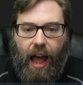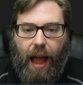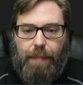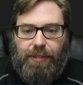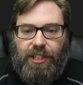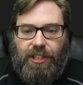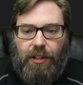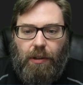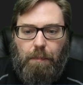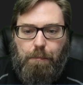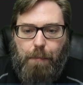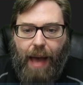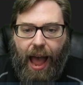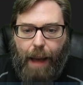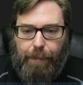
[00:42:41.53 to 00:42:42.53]
I'm still
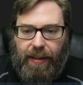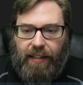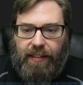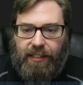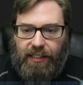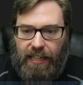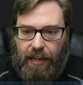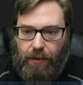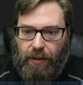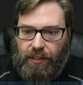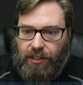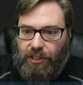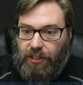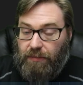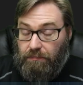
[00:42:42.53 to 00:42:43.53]
mapping the
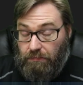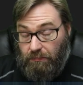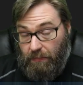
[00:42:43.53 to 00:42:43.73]
secrets,